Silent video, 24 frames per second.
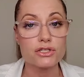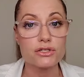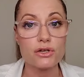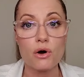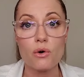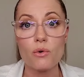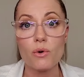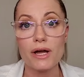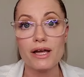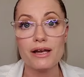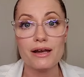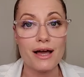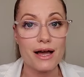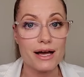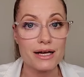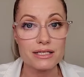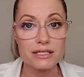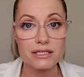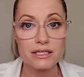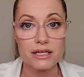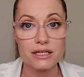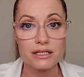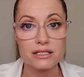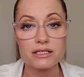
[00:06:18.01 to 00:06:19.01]
So, in
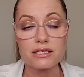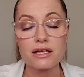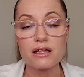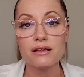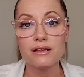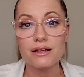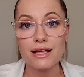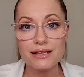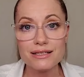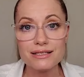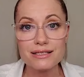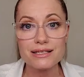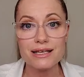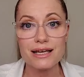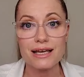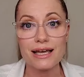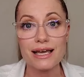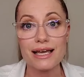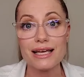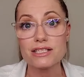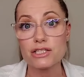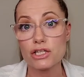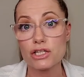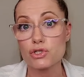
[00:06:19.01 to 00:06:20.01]
essence,
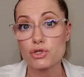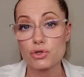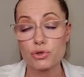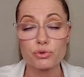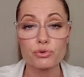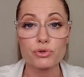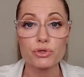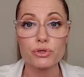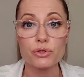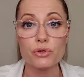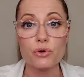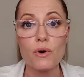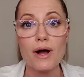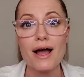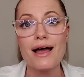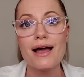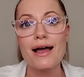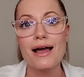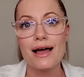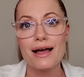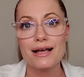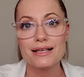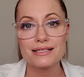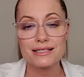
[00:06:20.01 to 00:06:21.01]
cleansing is a true
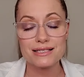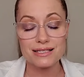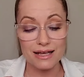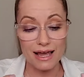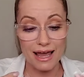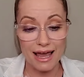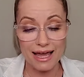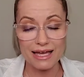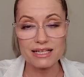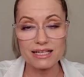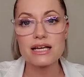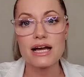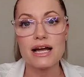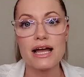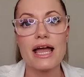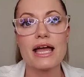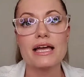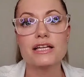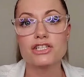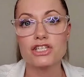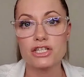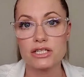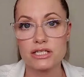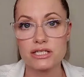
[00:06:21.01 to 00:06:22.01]
anti
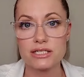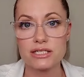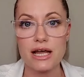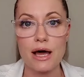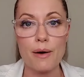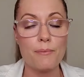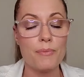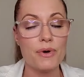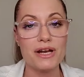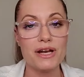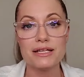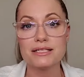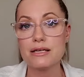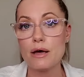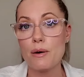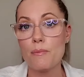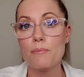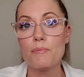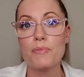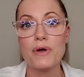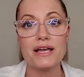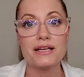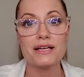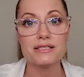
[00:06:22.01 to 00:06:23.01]
aging step, but it's a
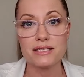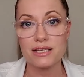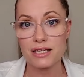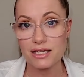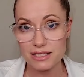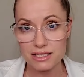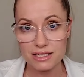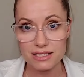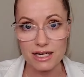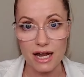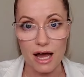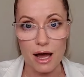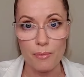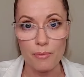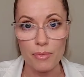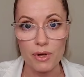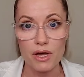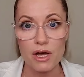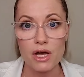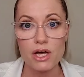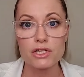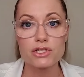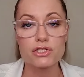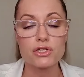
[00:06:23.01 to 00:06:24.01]
basic step.
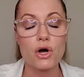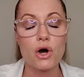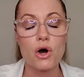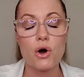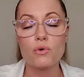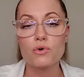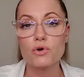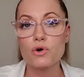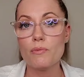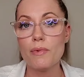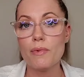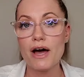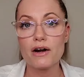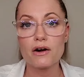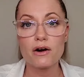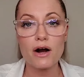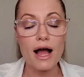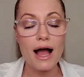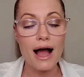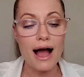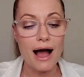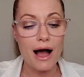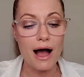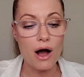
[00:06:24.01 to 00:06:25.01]
So, no matter
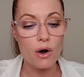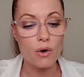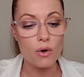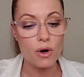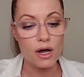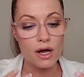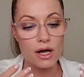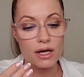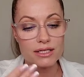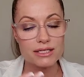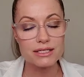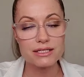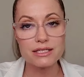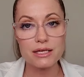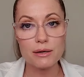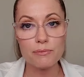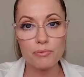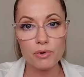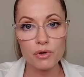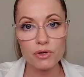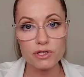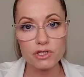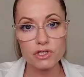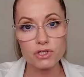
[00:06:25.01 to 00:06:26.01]
how
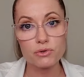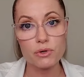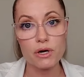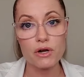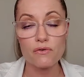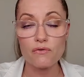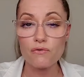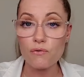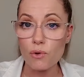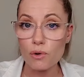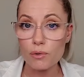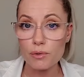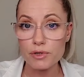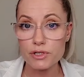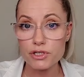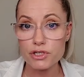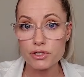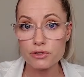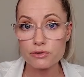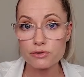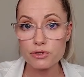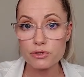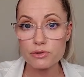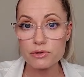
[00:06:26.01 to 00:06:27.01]
simple and straightforward
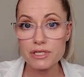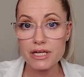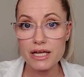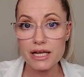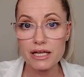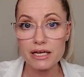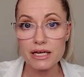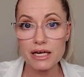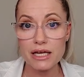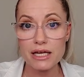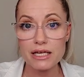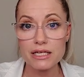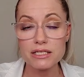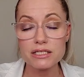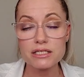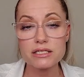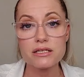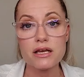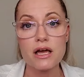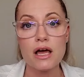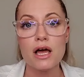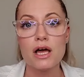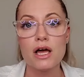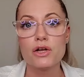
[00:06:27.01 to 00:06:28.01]
your routine
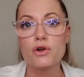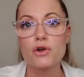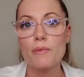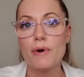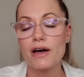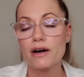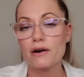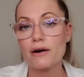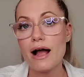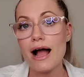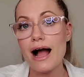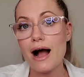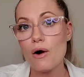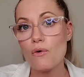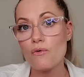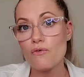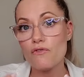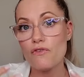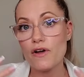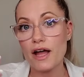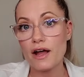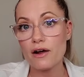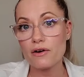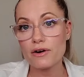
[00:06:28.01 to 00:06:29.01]
is, no matter how
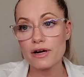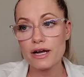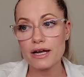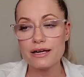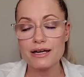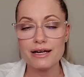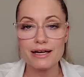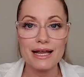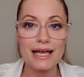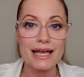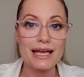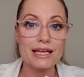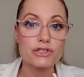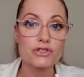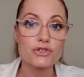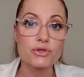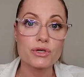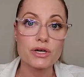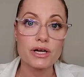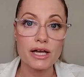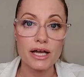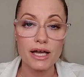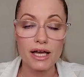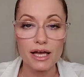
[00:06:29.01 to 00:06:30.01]
varied and
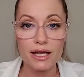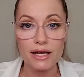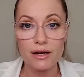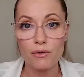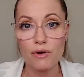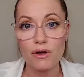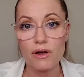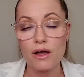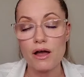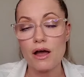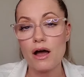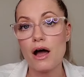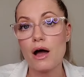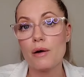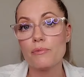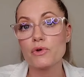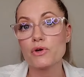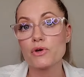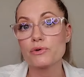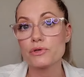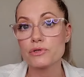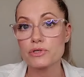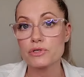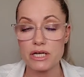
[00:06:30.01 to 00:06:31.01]
intricate um,
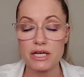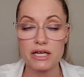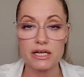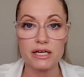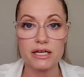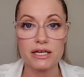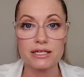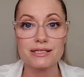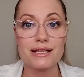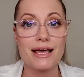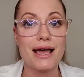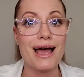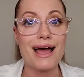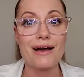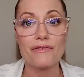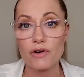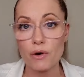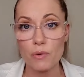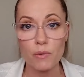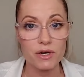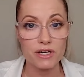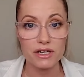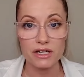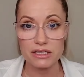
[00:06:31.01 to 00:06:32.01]
your routine is,
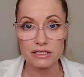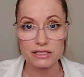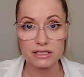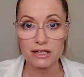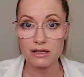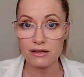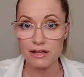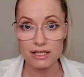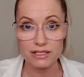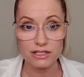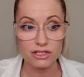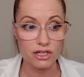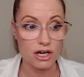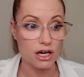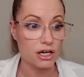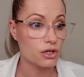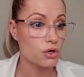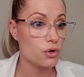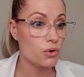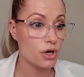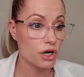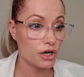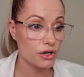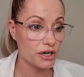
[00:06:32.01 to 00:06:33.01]
everyone needs a cleanser.
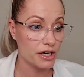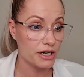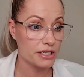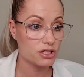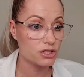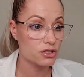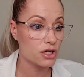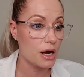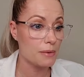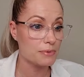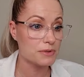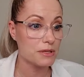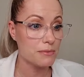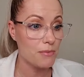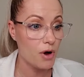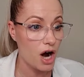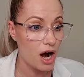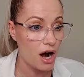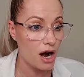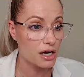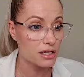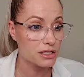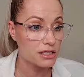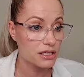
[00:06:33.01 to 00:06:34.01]
Who agrees? Drop some
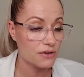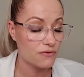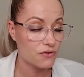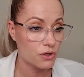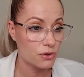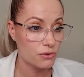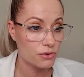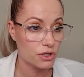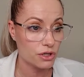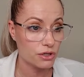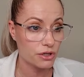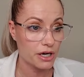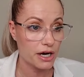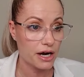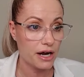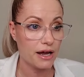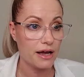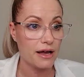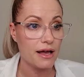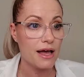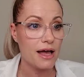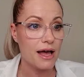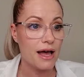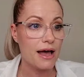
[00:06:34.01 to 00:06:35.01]
hearts if you
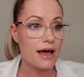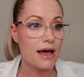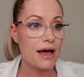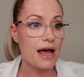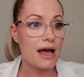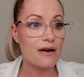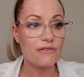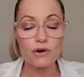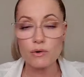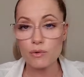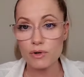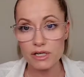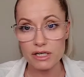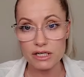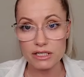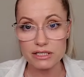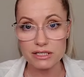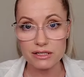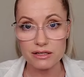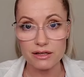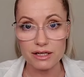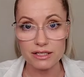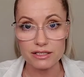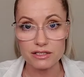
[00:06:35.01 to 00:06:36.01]
agree. Everyone
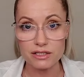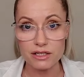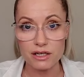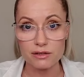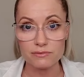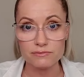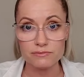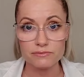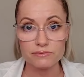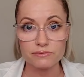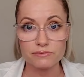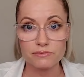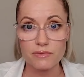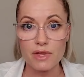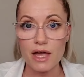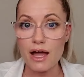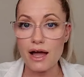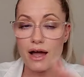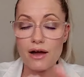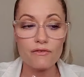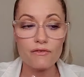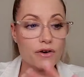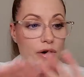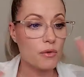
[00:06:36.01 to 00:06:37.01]
needs a cleanser.
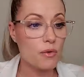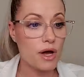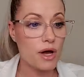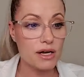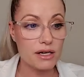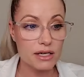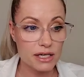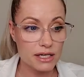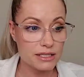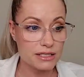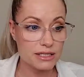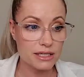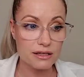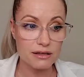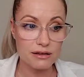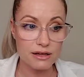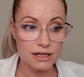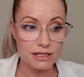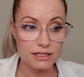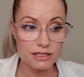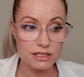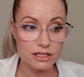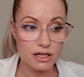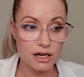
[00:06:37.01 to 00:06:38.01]
Everyone needs a
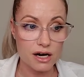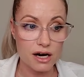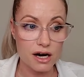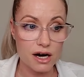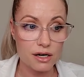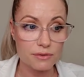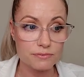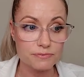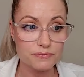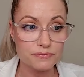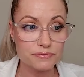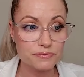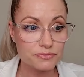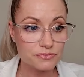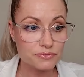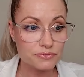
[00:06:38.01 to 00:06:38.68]
cleanser.